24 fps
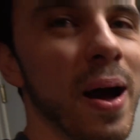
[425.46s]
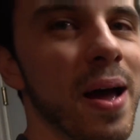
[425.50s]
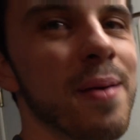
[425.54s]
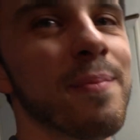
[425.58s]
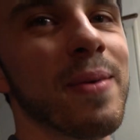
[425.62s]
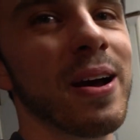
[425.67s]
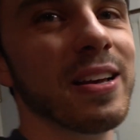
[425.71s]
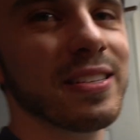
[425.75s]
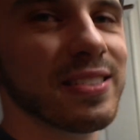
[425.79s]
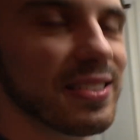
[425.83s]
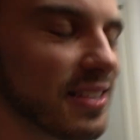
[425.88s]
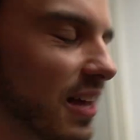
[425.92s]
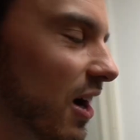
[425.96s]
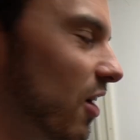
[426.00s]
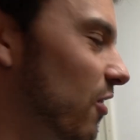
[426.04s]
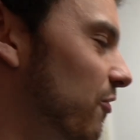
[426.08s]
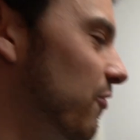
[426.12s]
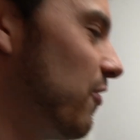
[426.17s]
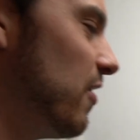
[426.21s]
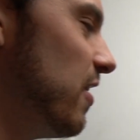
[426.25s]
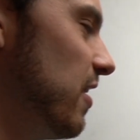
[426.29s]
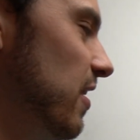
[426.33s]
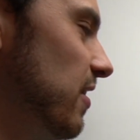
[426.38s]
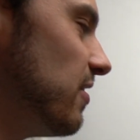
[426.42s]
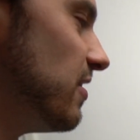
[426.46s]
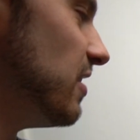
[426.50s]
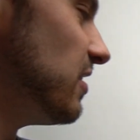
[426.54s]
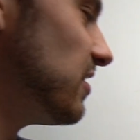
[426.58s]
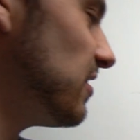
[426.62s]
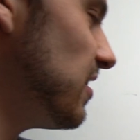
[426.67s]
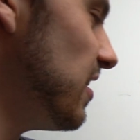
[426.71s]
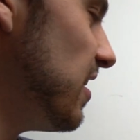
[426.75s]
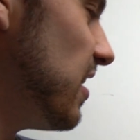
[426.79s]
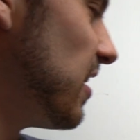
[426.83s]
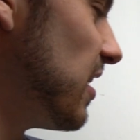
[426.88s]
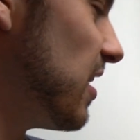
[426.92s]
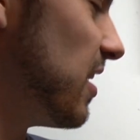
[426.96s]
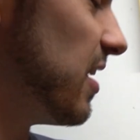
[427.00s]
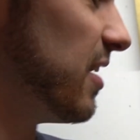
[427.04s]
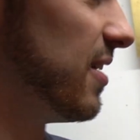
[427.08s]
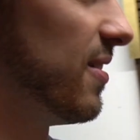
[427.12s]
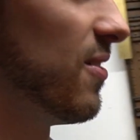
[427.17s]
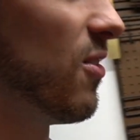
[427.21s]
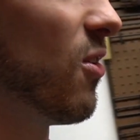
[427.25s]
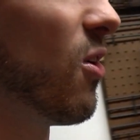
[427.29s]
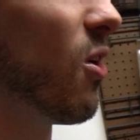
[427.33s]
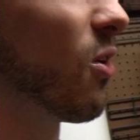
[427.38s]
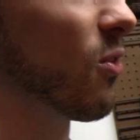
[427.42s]
myself. This thing
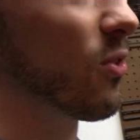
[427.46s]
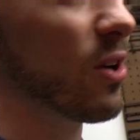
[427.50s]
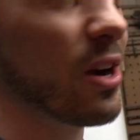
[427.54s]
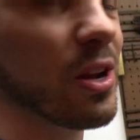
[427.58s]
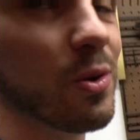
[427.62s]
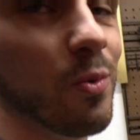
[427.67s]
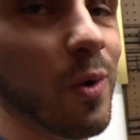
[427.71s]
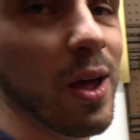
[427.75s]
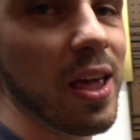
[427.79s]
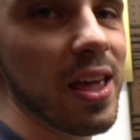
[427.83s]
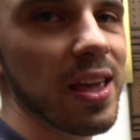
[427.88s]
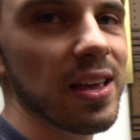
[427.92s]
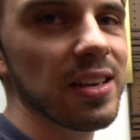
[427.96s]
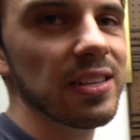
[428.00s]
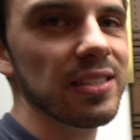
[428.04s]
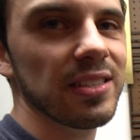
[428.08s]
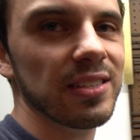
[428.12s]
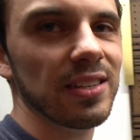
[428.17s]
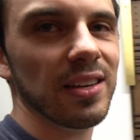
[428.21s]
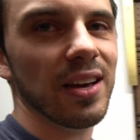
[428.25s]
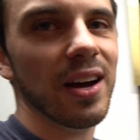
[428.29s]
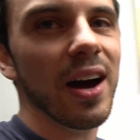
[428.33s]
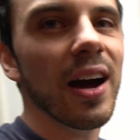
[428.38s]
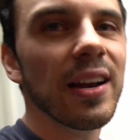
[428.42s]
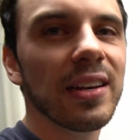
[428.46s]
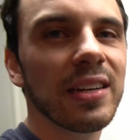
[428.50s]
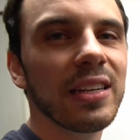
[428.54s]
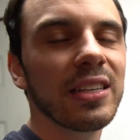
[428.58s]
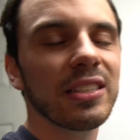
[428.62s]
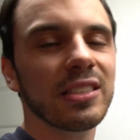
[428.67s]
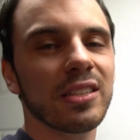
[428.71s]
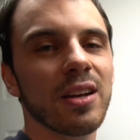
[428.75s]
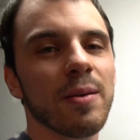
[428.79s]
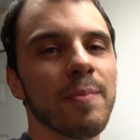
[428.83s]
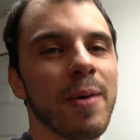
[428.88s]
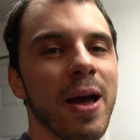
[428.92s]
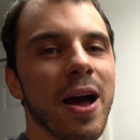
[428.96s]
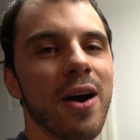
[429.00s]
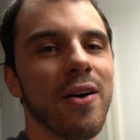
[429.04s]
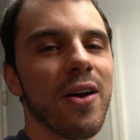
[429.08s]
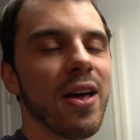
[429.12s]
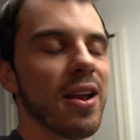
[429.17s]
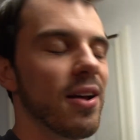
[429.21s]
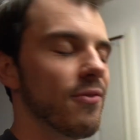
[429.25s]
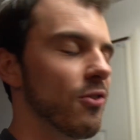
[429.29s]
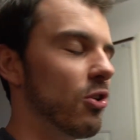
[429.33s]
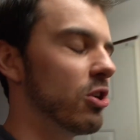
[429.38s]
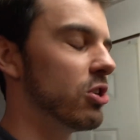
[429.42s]
already weighs a decent amount
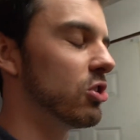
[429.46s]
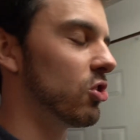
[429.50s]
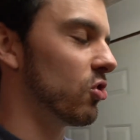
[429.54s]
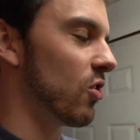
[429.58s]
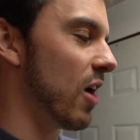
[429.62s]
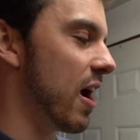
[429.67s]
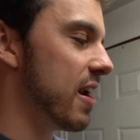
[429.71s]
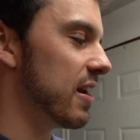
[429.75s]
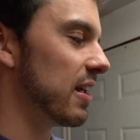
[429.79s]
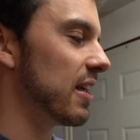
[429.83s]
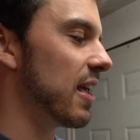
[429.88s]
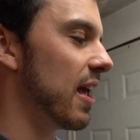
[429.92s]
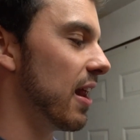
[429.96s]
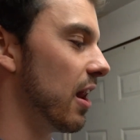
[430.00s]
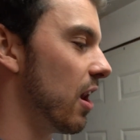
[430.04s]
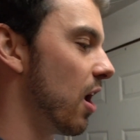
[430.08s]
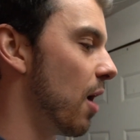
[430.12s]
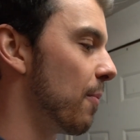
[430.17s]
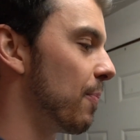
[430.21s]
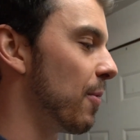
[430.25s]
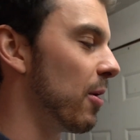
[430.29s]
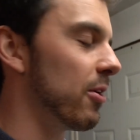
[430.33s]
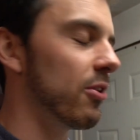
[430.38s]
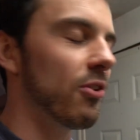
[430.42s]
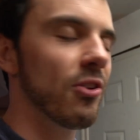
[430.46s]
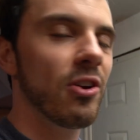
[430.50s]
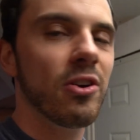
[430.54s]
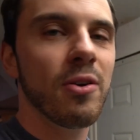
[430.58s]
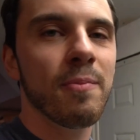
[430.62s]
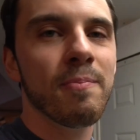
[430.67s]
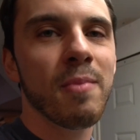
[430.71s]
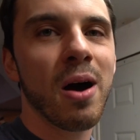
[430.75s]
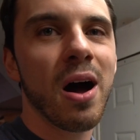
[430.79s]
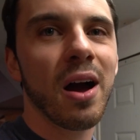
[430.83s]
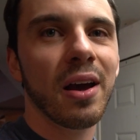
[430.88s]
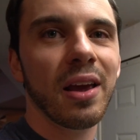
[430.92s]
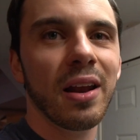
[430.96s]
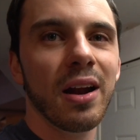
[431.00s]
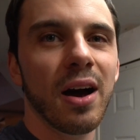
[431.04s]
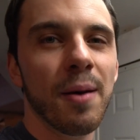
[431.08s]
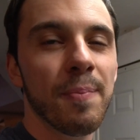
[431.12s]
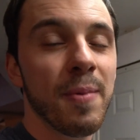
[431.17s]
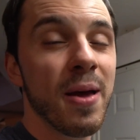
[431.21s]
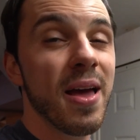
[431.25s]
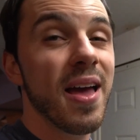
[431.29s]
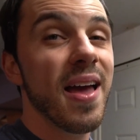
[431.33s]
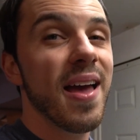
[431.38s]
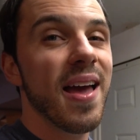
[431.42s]
and I've already tried to get it up under there to mock it up,
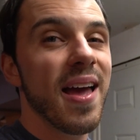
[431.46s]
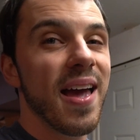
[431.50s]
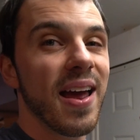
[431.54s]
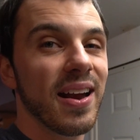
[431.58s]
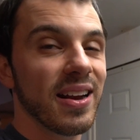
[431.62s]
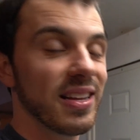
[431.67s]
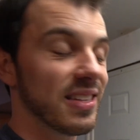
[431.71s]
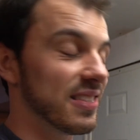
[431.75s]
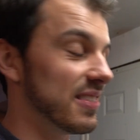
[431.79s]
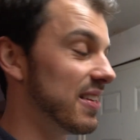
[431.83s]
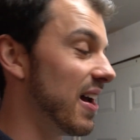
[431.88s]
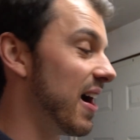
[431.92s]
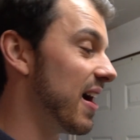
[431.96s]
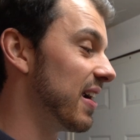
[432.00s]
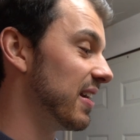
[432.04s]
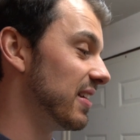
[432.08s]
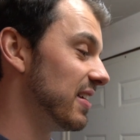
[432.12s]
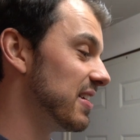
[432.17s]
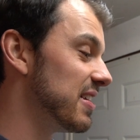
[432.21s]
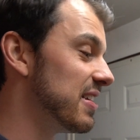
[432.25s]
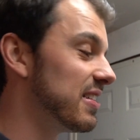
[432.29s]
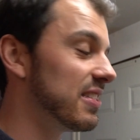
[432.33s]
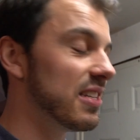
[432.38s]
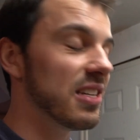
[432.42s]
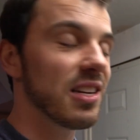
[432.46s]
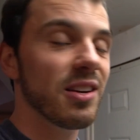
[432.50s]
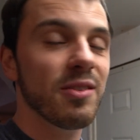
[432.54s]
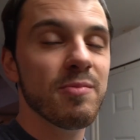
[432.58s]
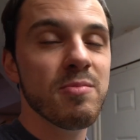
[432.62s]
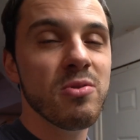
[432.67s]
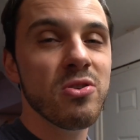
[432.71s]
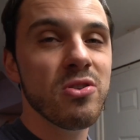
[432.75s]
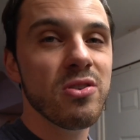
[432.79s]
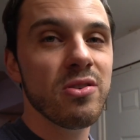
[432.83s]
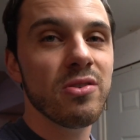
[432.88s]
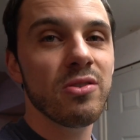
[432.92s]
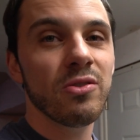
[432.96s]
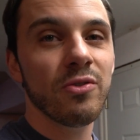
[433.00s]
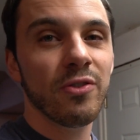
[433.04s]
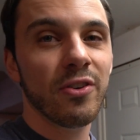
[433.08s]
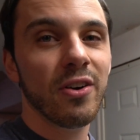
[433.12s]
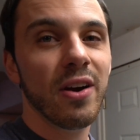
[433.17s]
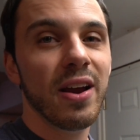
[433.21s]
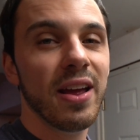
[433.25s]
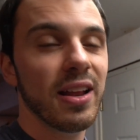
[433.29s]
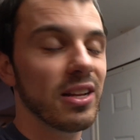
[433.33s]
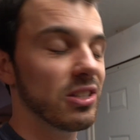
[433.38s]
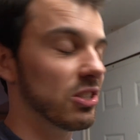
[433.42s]
and it's not easy to maneuver
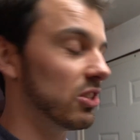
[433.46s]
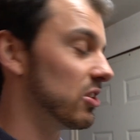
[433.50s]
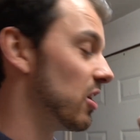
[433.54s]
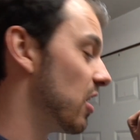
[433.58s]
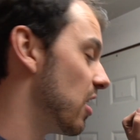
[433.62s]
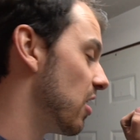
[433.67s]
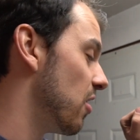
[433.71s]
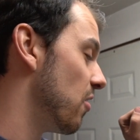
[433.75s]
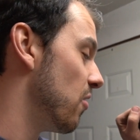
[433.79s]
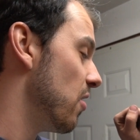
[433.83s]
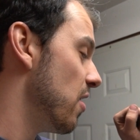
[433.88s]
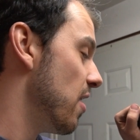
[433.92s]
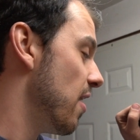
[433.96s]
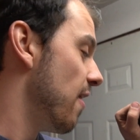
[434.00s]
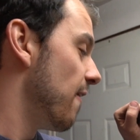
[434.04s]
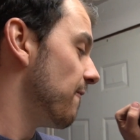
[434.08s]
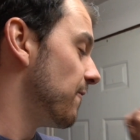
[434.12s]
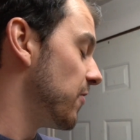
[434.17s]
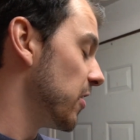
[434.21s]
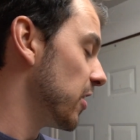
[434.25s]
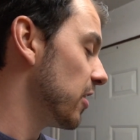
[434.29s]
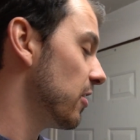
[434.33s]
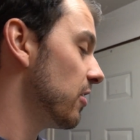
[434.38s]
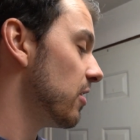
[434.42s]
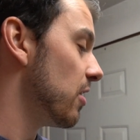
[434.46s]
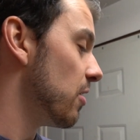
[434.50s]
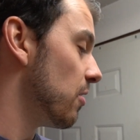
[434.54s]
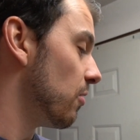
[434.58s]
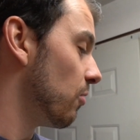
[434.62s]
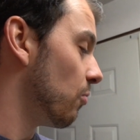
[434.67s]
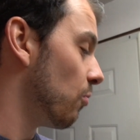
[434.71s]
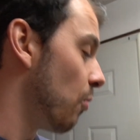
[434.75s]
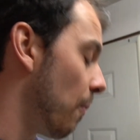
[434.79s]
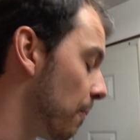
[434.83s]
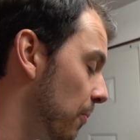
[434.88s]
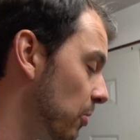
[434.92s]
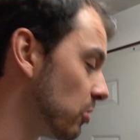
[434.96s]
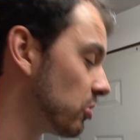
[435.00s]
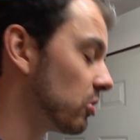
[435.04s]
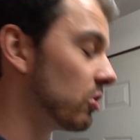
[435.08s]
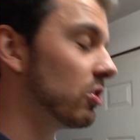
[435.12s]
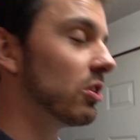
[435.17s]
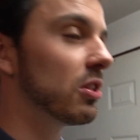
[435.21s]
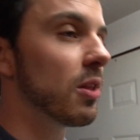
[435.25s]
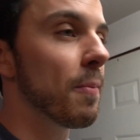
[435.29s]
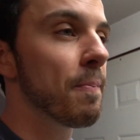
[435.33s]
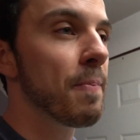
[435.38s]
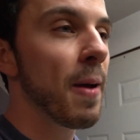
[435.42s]
it. So figured we'll push at
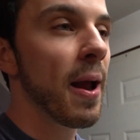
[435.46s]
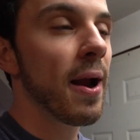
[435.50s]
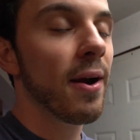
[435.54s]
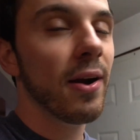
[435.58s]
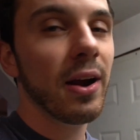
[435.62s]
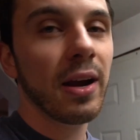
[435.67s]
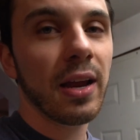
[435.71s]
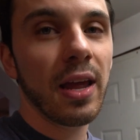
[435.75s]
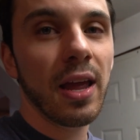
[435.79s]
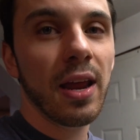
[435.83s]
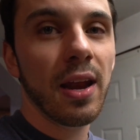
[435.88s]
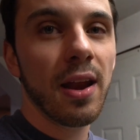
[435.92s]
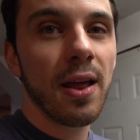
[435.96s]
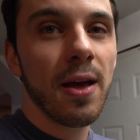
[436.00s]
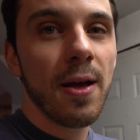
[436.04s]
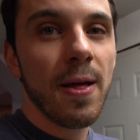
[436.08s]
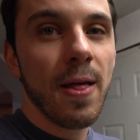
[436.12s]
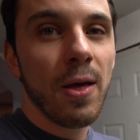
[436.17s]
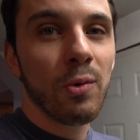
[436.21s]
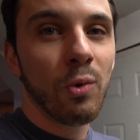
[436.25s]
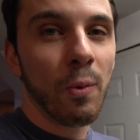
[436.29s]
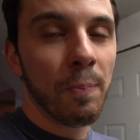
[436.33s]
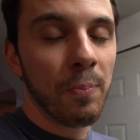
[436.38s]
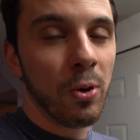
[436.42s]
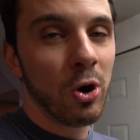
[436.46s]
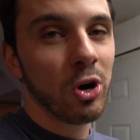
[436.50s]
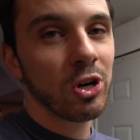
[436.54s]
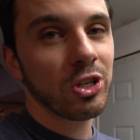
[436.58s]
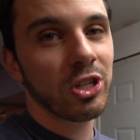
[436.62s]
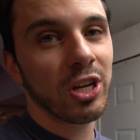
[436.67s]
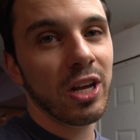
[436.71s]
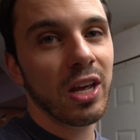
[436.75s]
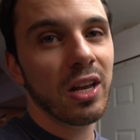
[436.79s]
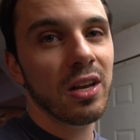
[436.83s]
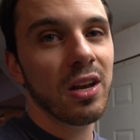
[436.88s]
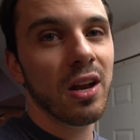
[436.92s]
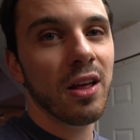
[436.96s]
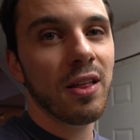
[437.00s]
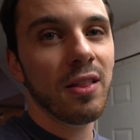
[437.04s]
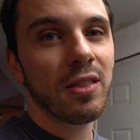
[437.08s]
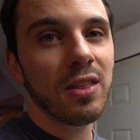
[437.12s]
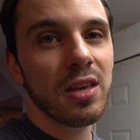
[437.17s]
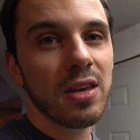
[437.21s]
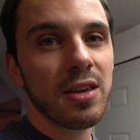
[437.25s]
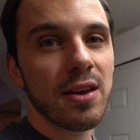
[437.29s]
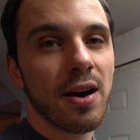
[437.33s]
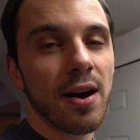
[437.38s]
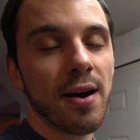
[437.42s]
least the bearing in, we'll push in
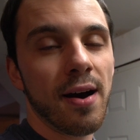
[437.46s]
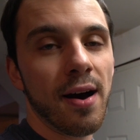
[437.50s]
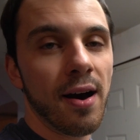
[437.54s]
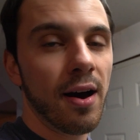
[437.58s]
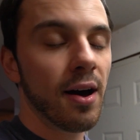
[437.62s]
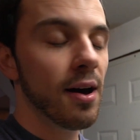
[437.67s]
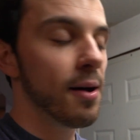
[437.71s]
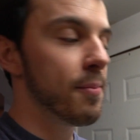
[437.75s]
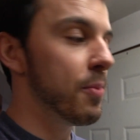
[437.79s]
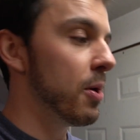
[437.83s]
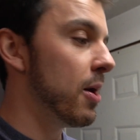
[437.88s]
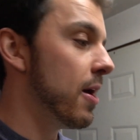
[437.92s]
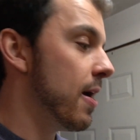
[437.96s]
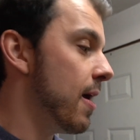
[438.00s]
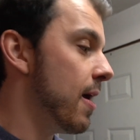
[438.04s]
the hub.